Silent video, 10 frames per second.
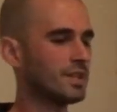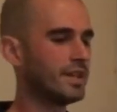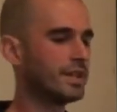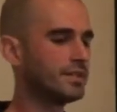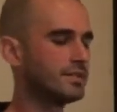
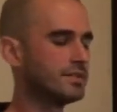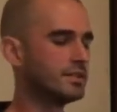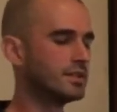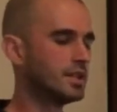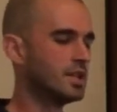And
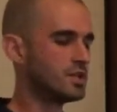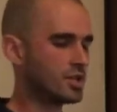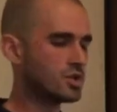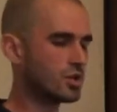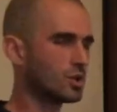uh,
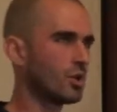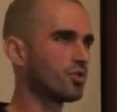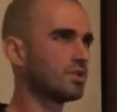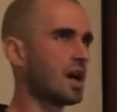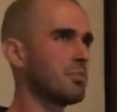just to
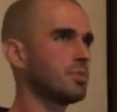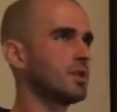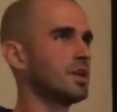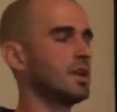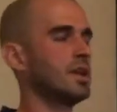close
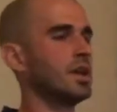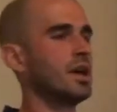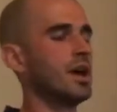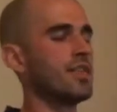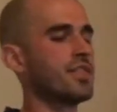up,
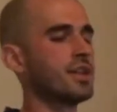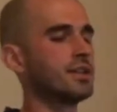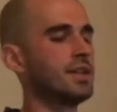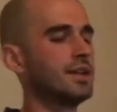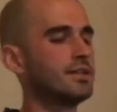I
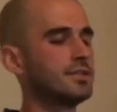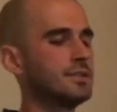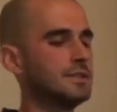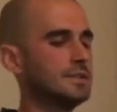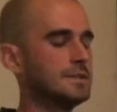think that
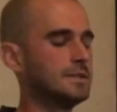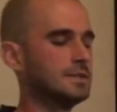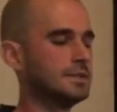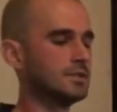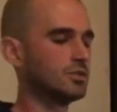
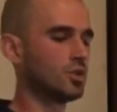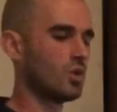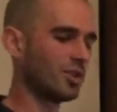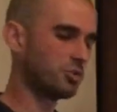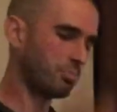uh,
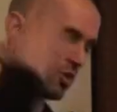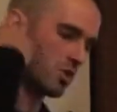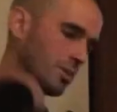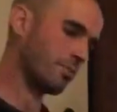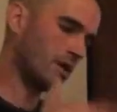so I
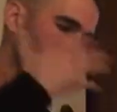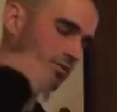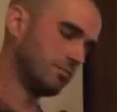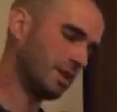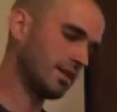spoke
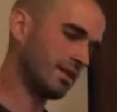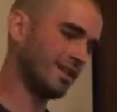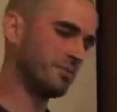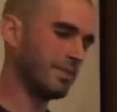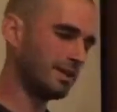about many
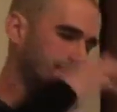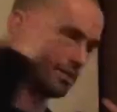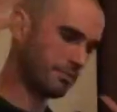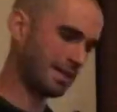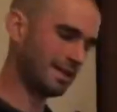I
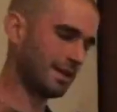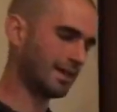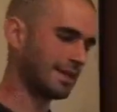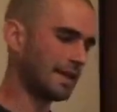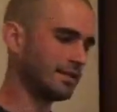made many
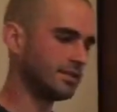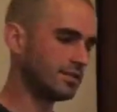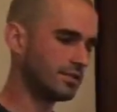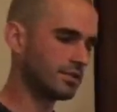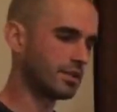
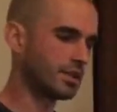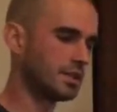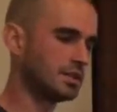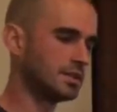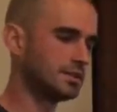analyses
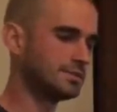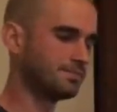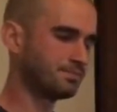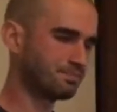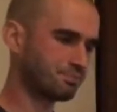here and